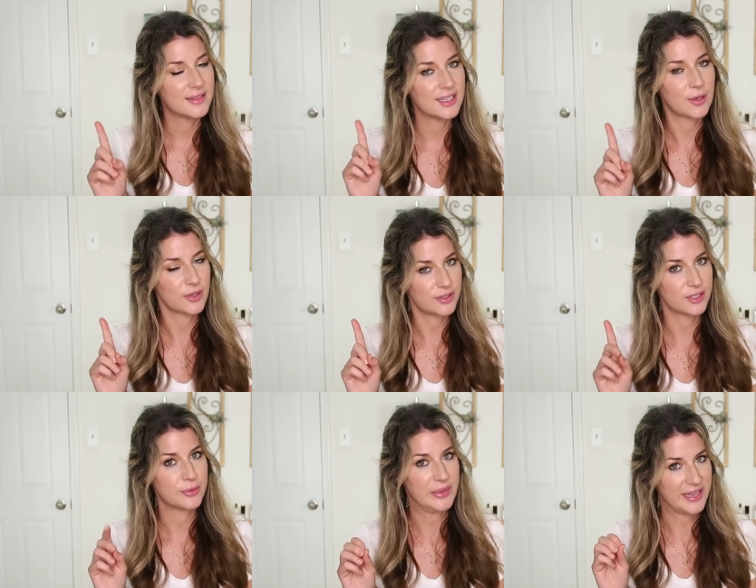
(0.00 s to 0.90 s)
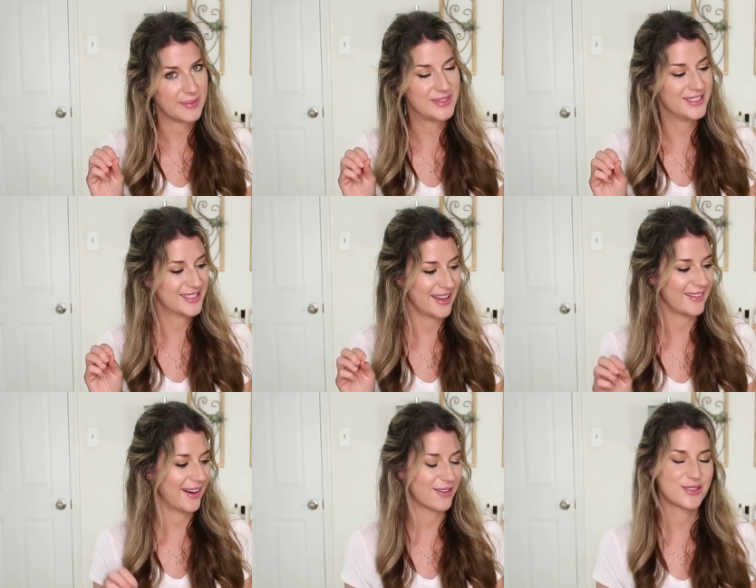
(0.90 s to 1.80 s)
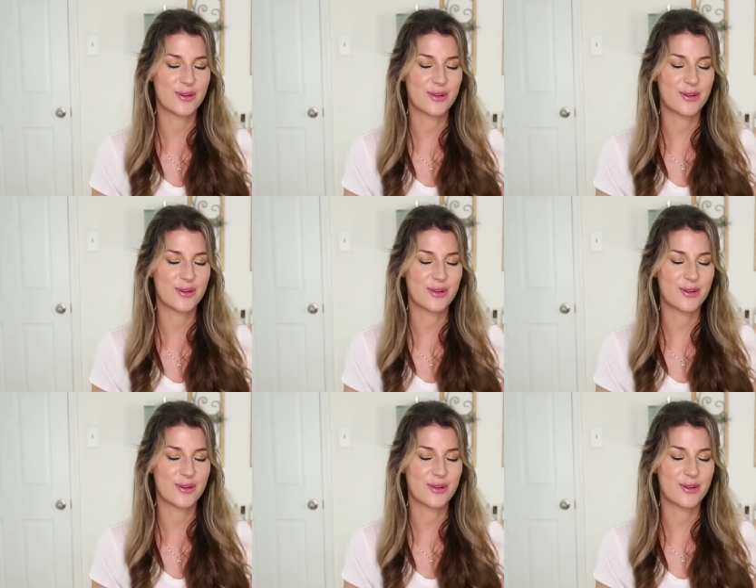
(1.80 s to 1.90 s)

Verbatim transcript: they know what they're doing when it comes to skincare.